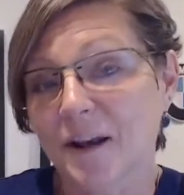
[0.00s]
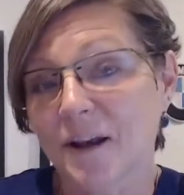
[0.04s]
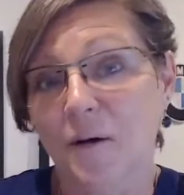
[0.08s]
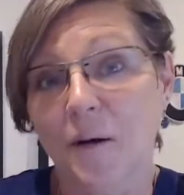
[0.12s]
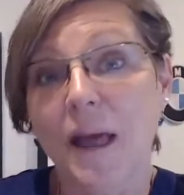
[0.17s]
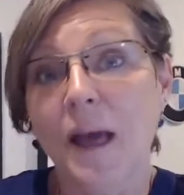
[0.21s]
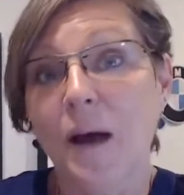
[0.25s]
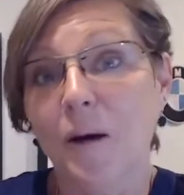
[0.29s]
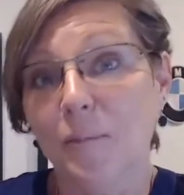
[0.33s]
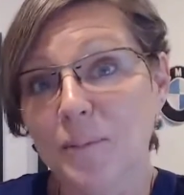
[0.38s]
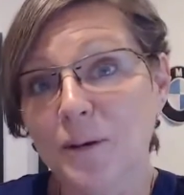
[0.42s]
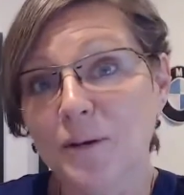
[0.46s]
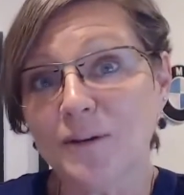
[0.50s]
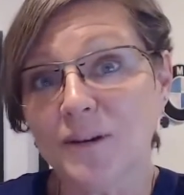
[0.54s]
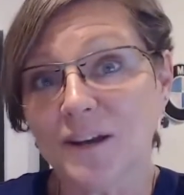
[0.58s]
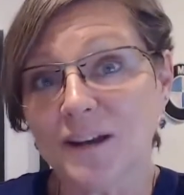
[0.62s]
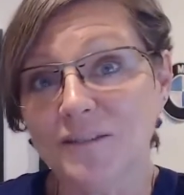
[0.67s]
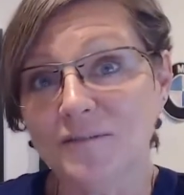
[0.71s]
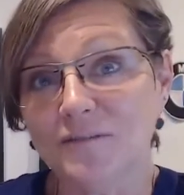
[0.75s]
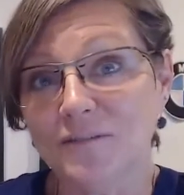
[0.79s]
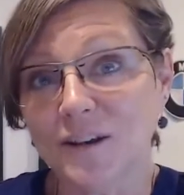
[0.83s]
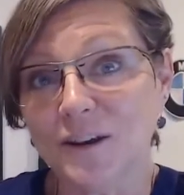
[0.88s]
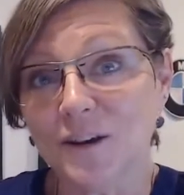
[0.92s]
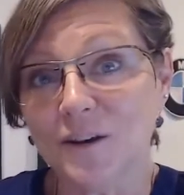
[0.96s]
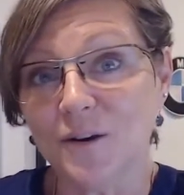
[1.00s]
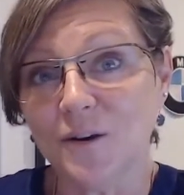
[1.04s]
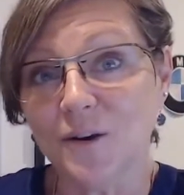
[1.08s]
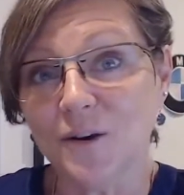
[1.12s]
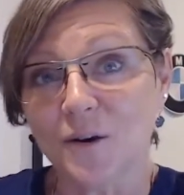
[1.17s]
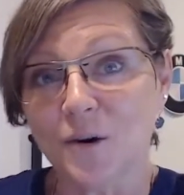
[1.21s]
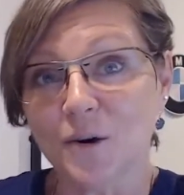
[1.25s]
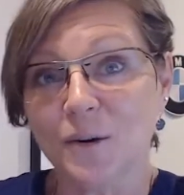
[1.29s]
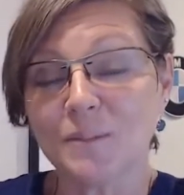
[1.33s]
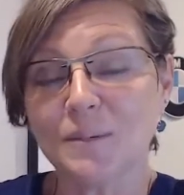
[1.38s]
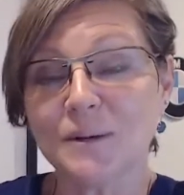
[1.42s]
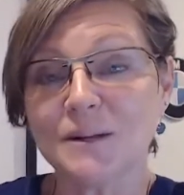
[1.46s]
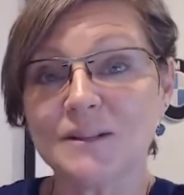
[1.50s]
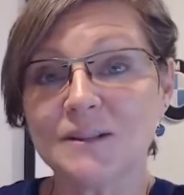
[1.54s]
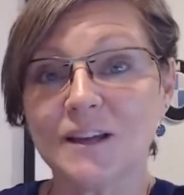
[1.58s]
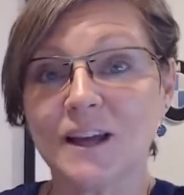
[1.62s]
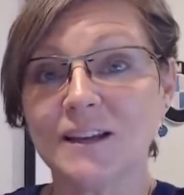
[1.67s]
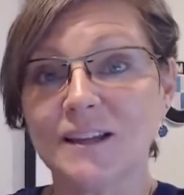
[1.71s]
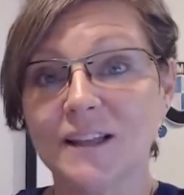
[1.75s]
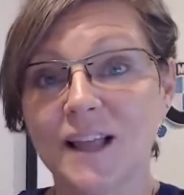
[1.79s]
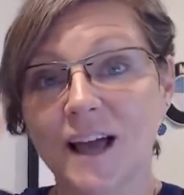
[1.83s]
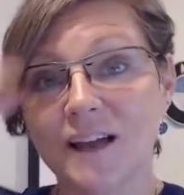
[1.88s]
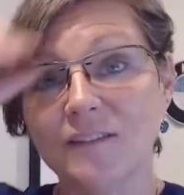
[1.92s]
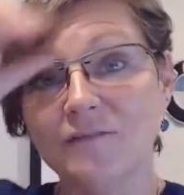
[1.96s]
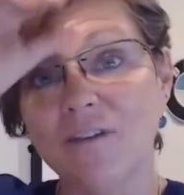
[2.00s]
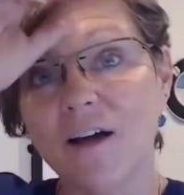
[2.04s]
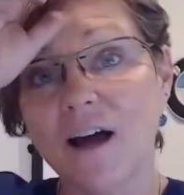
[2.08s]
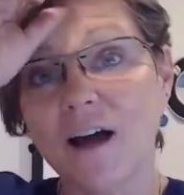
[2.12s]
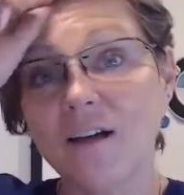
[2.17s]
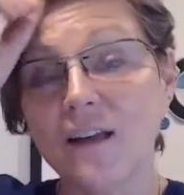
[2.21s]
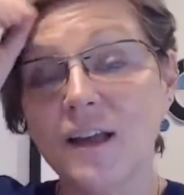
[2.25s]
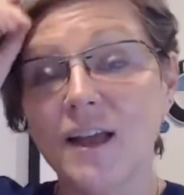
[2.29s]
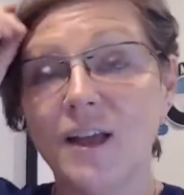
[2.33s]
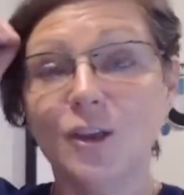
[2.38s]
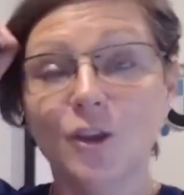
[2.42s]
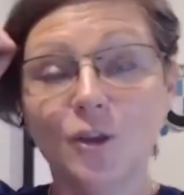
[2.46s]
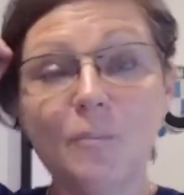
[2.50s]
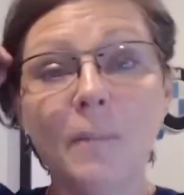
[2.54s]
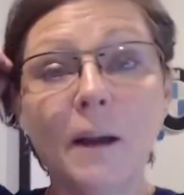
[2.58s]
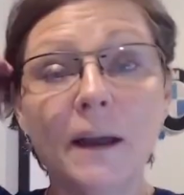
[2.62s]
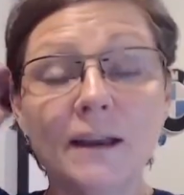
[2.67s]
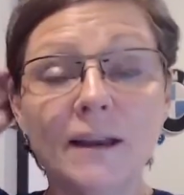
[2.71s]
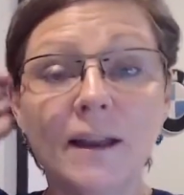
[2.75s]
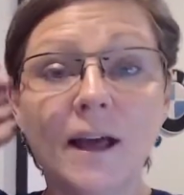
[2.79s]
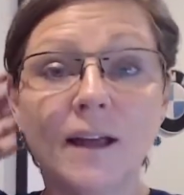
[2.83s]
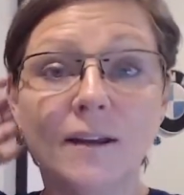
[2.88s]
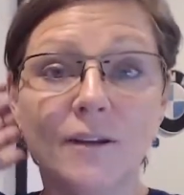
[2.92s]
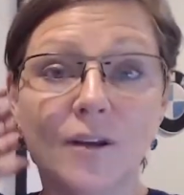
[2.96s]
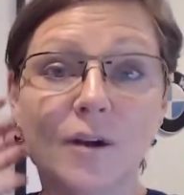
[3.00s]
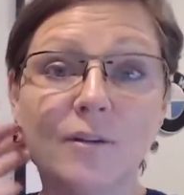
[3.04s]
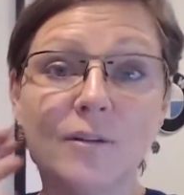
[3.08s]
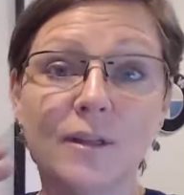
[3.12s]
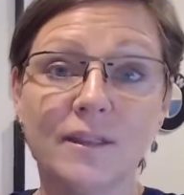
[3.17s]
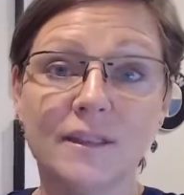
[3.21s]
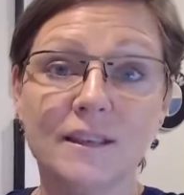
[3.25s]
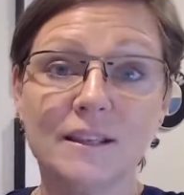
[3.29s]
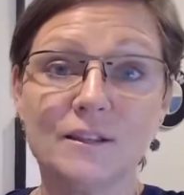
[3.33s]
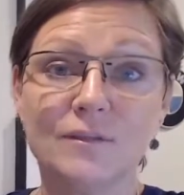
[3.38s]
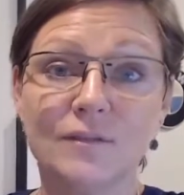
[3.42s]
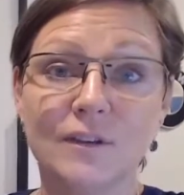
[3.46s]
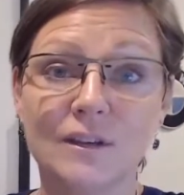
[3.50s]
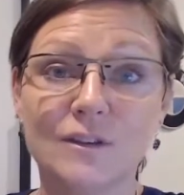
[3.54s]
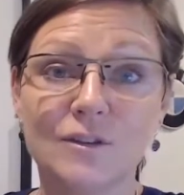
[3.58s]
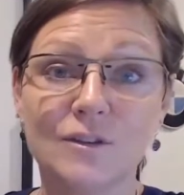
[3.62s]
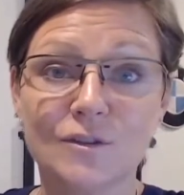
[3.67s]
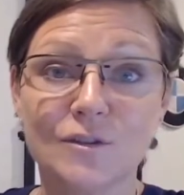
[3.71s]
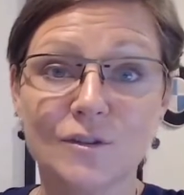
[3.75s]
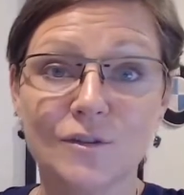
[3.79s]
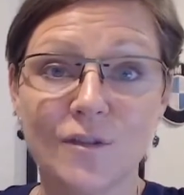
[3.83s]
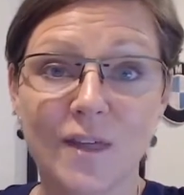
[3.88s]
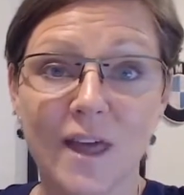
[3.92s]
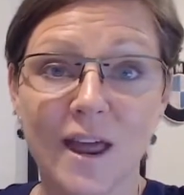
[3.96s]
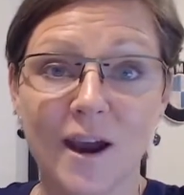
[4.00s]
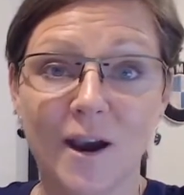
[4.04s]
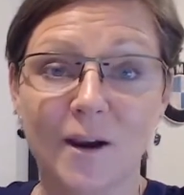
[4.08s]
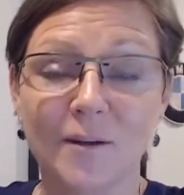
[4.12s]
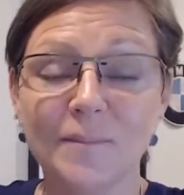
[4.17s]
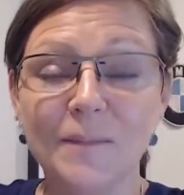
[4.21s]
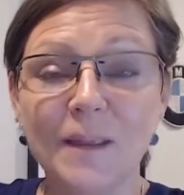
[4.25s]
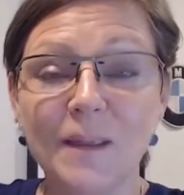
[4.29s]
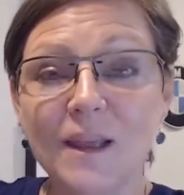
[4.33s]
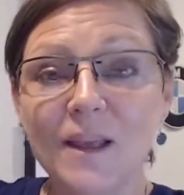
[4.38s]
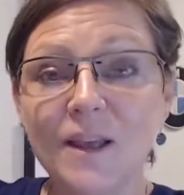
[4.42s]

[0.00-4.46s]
help you to configure your QuickBooks Online file, you might not know that these features are there.